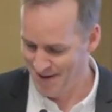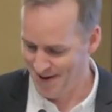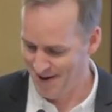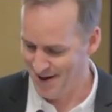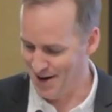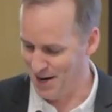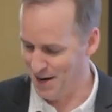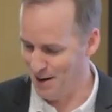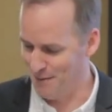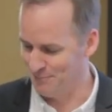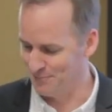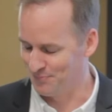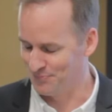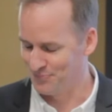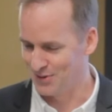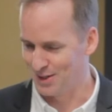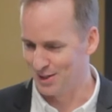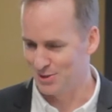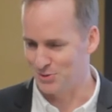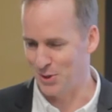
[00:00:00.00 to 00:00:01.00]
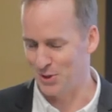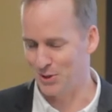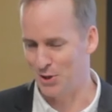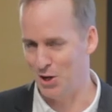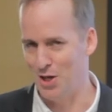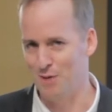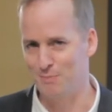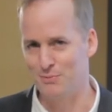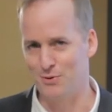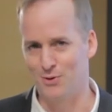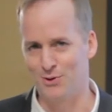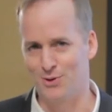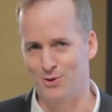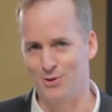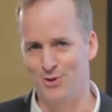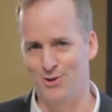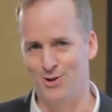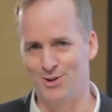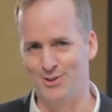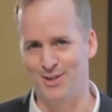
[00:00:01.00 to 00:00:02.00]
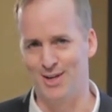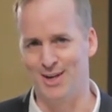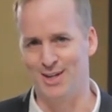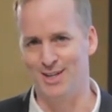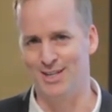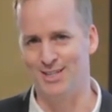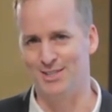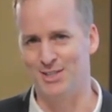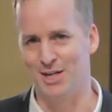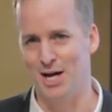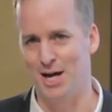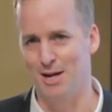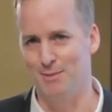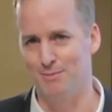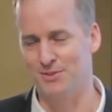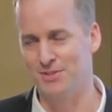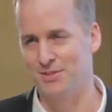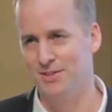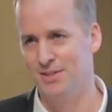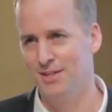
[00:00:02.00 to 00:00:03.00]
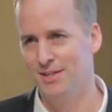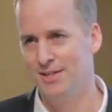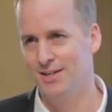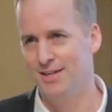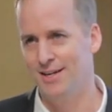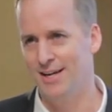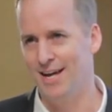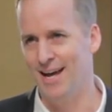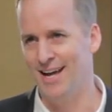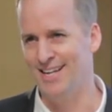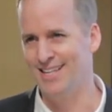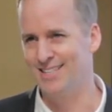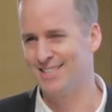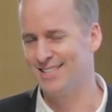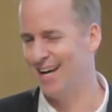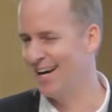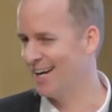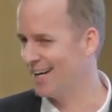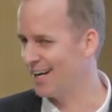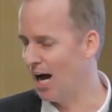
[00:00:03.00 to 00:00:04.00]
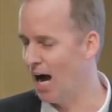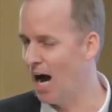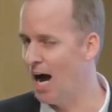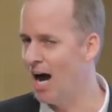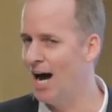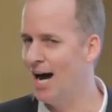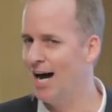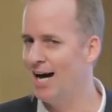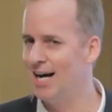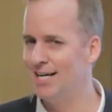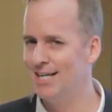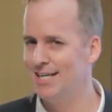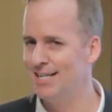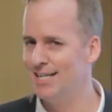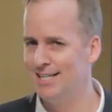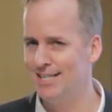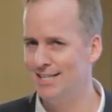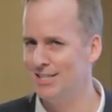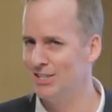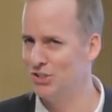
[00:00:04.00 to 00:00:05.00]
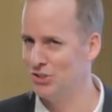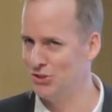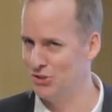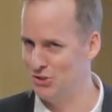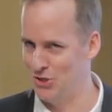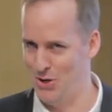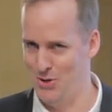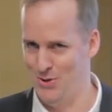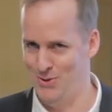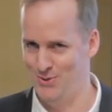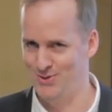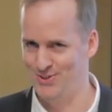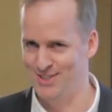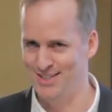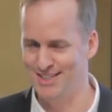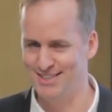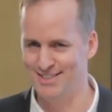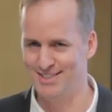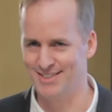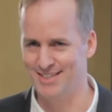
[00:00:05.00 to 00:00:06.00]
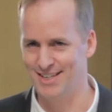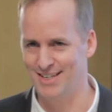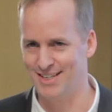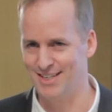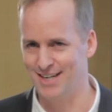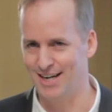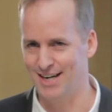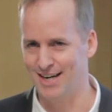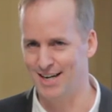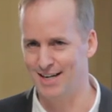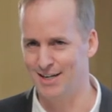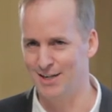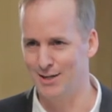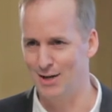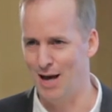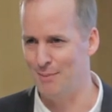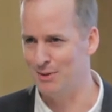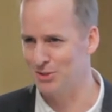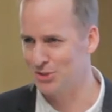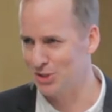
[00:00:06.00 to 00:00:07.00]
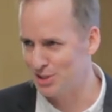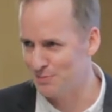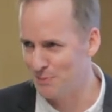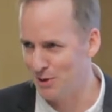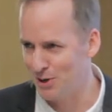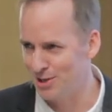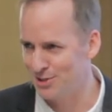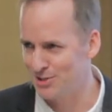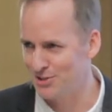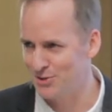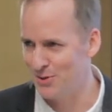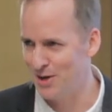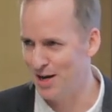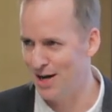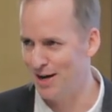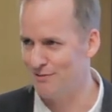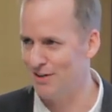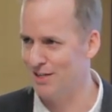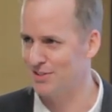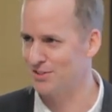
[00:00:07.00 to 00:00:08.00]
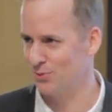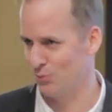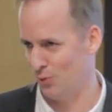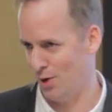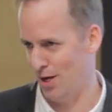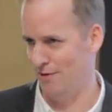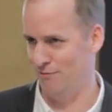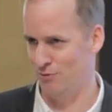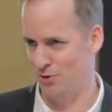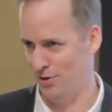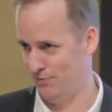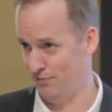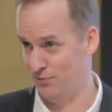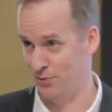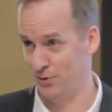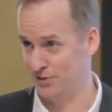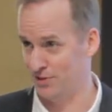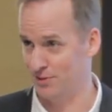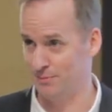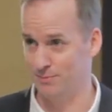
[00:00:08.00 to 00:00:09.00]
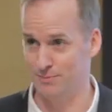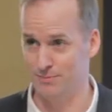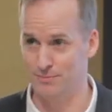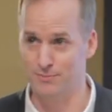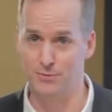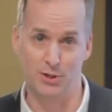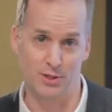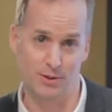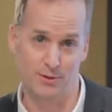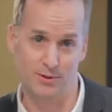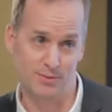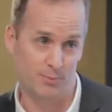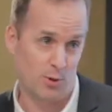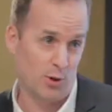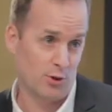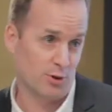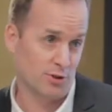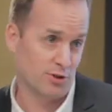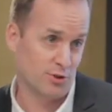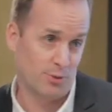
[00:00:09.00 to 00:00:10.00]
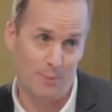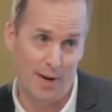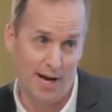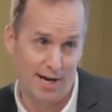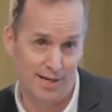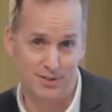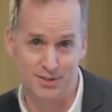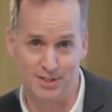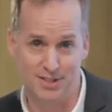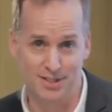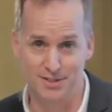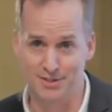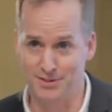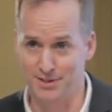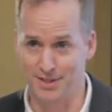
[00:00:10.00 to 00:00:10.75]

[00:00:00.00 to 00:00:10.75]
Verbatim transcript: Um, so I call up the recruiter at the LA Times, and he's like, uh, no. He's like, uh, how much experience do you have? And I said, well, I've written for some, you know, small Christian magazines.